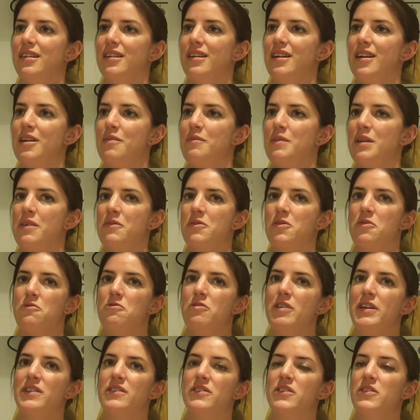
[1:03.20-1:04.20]
And I've got
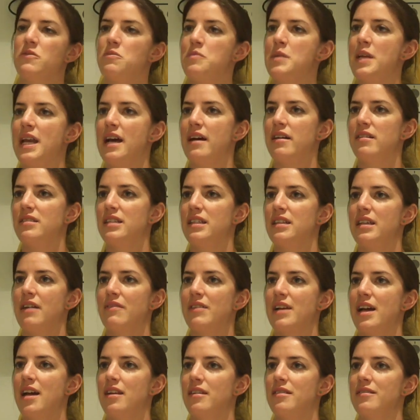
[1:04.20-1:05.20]
friends who've been out in
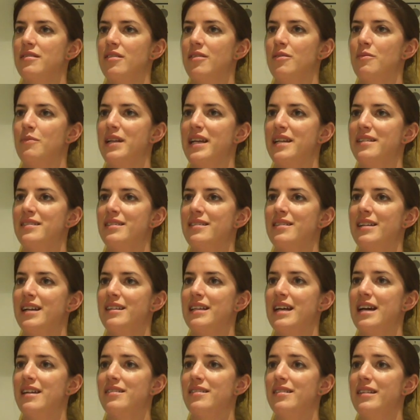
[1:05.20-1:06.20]
Afghanistan, places
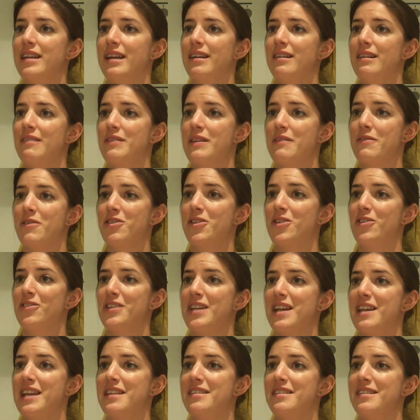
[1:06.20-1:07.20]
like that, and if they've got
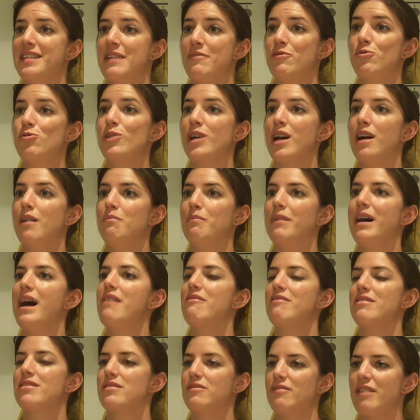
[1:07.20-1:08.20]
contact lenses, they've all come
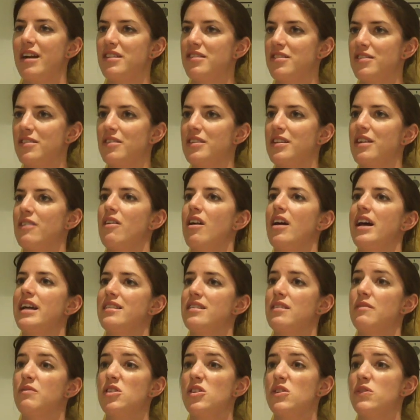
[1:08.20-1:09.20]
back with scratches on their
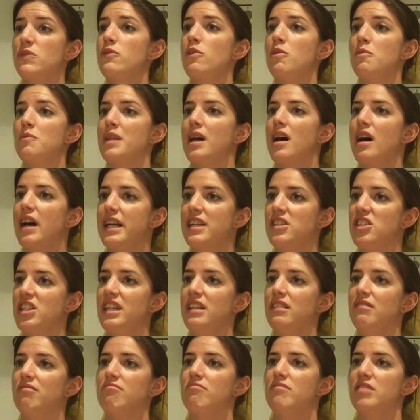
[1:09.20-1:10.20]
eyes just from the
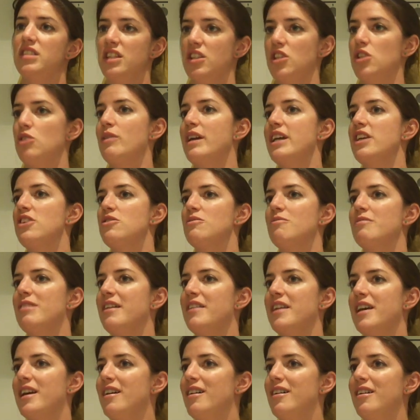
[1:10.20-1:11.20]
hygiene situation
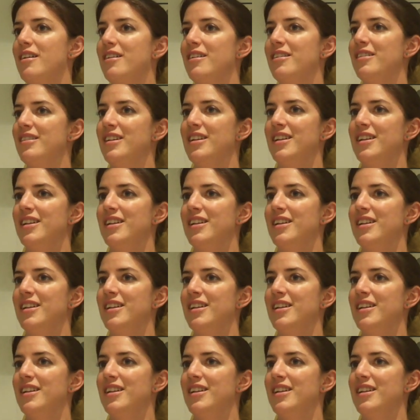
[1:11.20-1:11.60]
where they are.